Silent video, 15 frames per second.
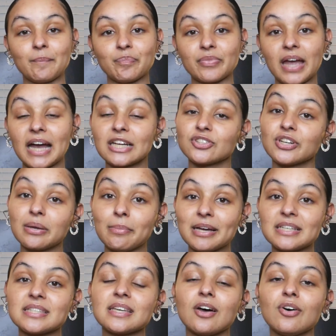hydrate
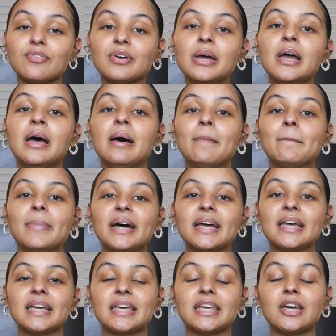myself.
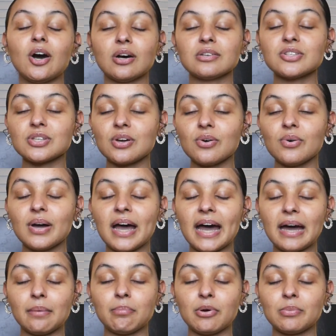But he also
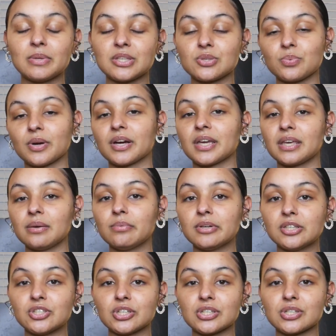had moments where he
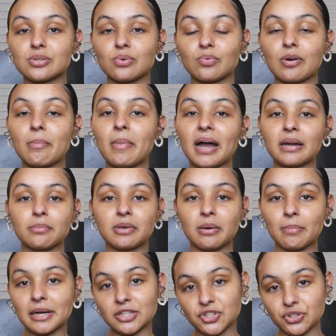would just remind me of
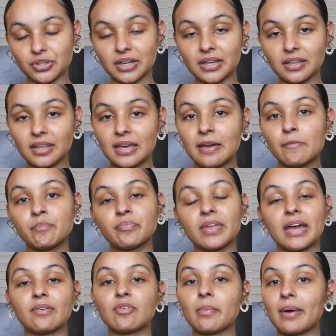my strength
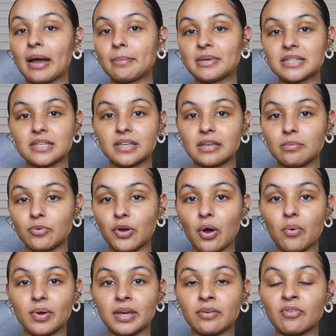and remind me to keep
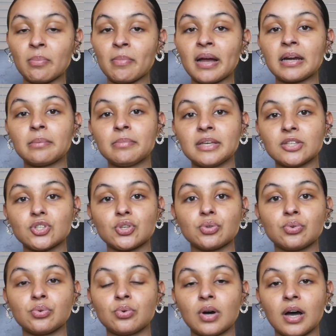going, reminded me
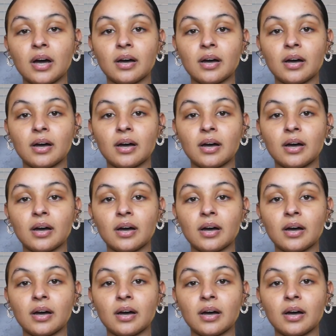to